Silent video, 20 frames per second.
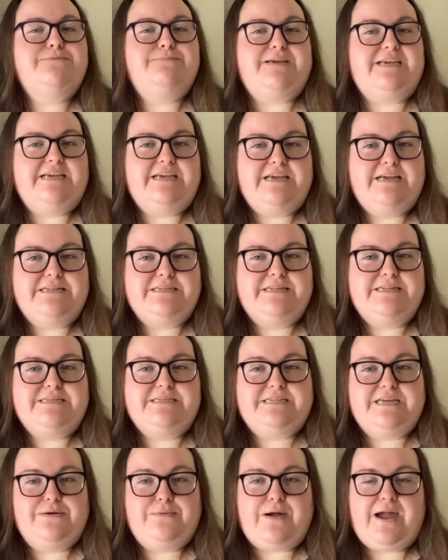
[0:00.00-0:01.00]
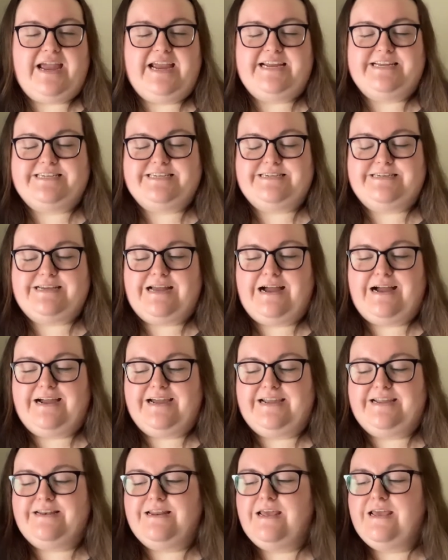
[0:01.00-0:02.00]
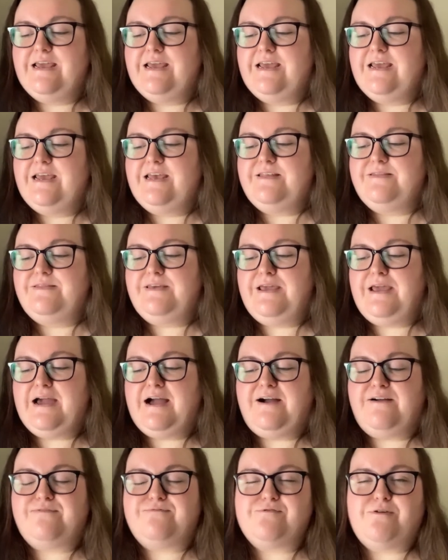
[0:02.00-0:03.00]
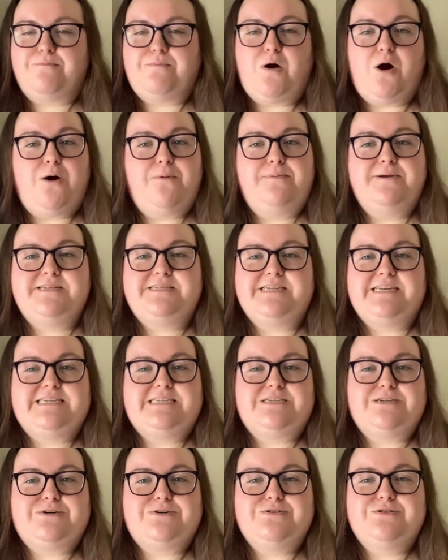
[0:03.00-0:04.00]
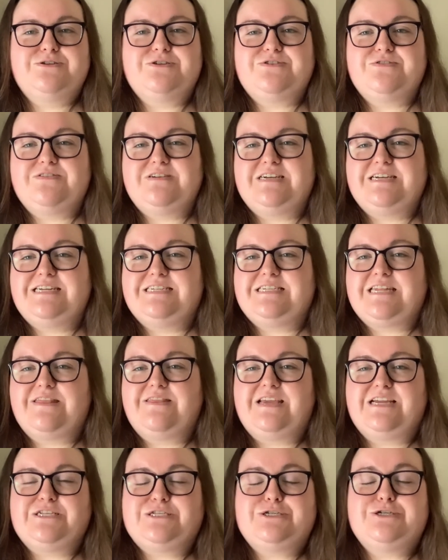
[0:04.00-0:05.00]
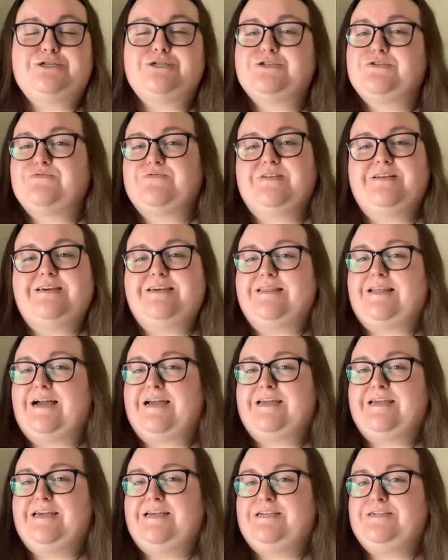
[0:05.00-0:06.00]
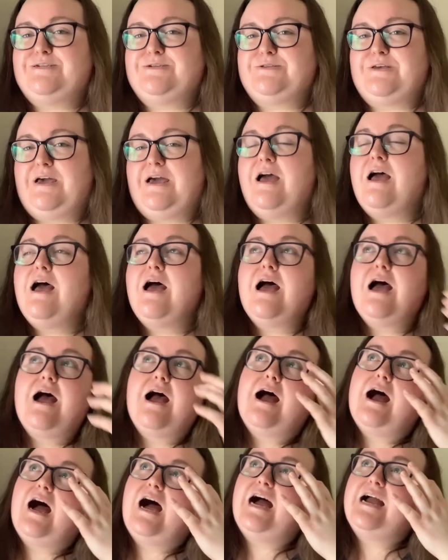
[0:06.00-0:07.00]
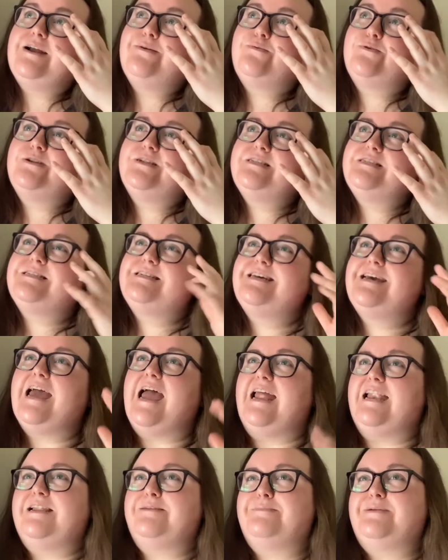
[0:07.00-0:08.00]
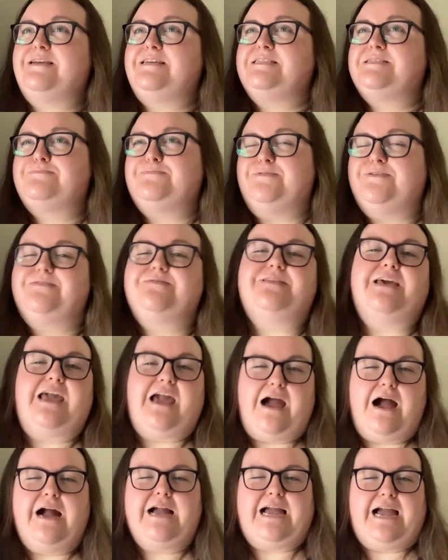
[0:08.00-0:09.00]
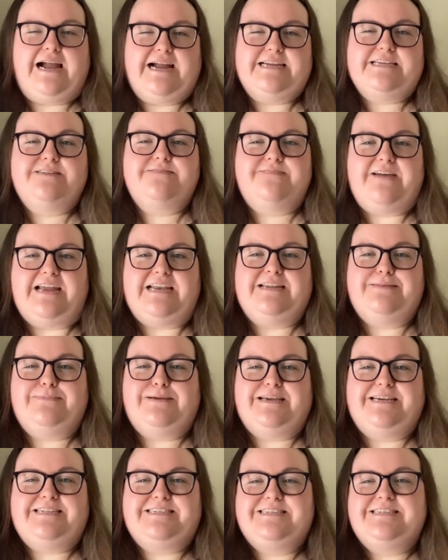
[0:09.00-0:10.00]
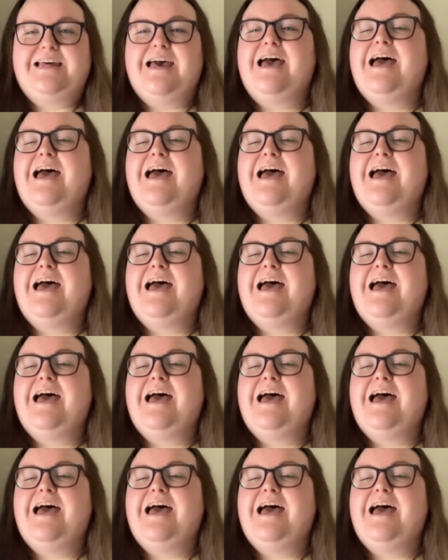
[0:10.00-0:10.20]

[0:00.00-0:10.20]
be since they were 8 and 9. They are from opposite countries. They don't really like each other. I wouldn't say enemies, but they are kind of enemies.